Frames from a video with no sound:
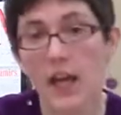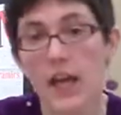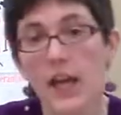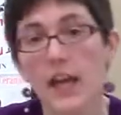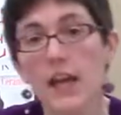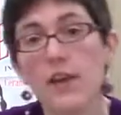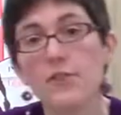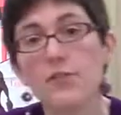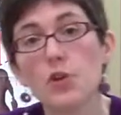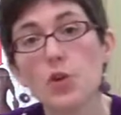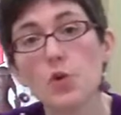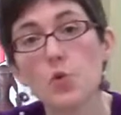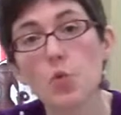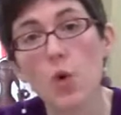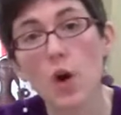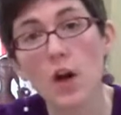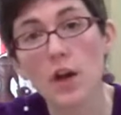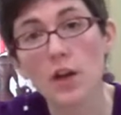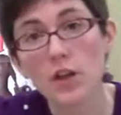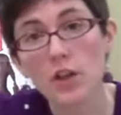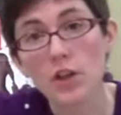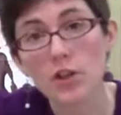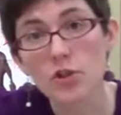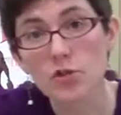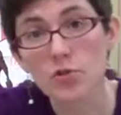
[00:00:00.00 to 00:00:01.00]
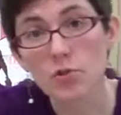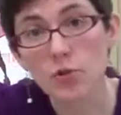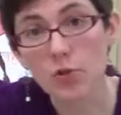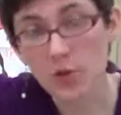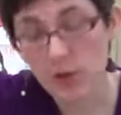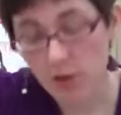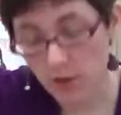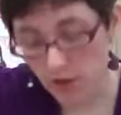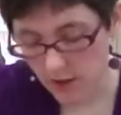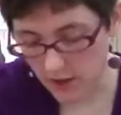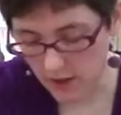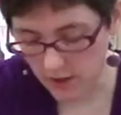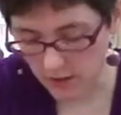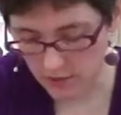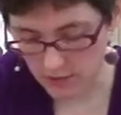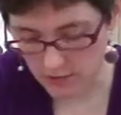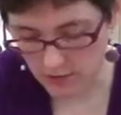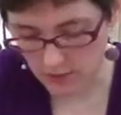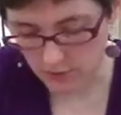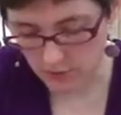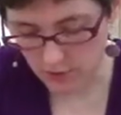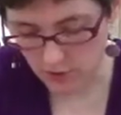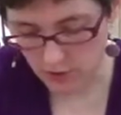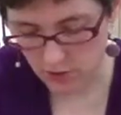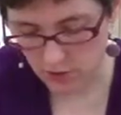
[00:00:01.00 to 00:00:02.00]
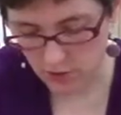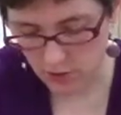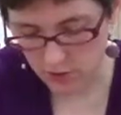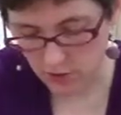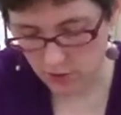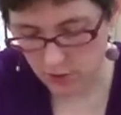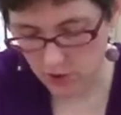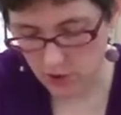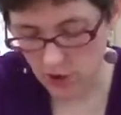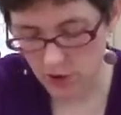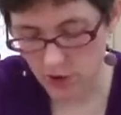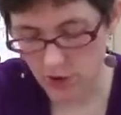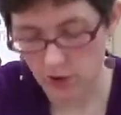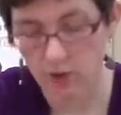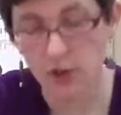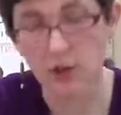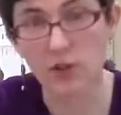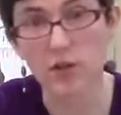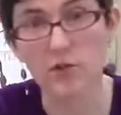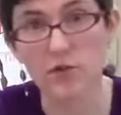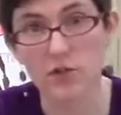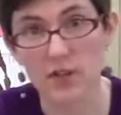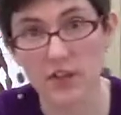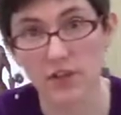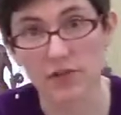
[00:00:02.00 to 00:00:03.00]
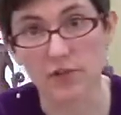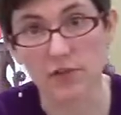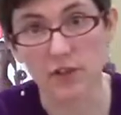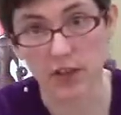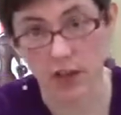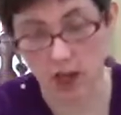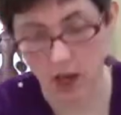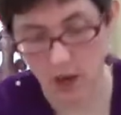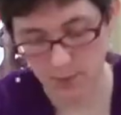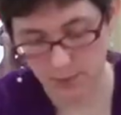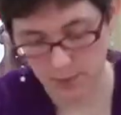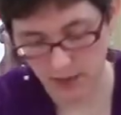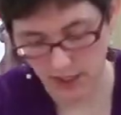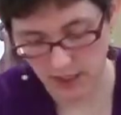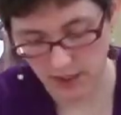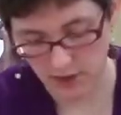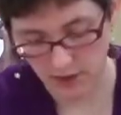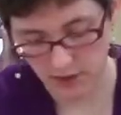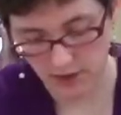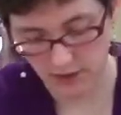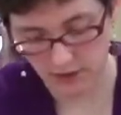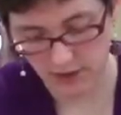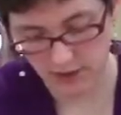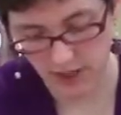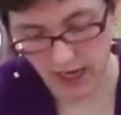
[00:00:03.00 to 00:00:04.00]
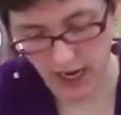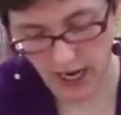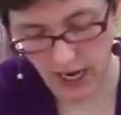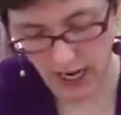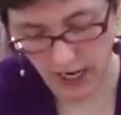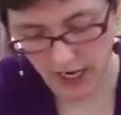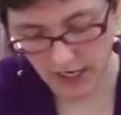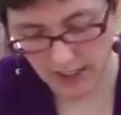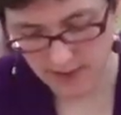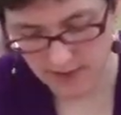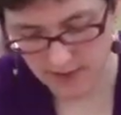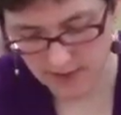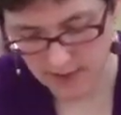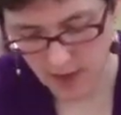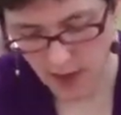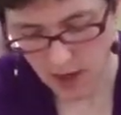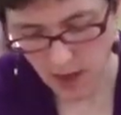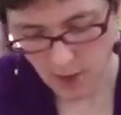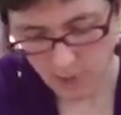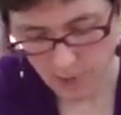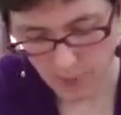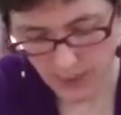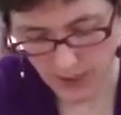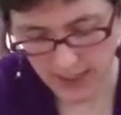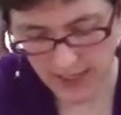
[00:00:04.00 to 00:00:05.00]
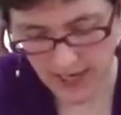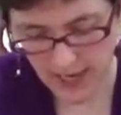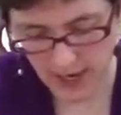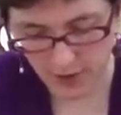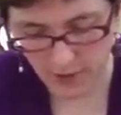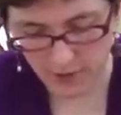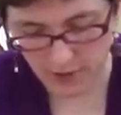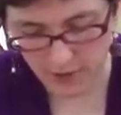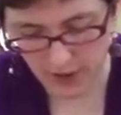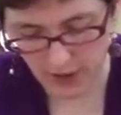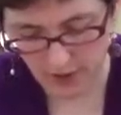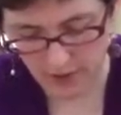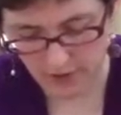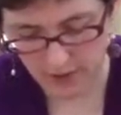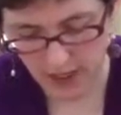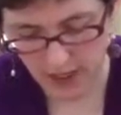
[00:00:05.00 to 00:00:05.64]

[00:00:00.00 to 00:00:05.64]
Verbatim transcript: If you want to control the thickness of your extrusion, you can use different combination of dies. But now that I've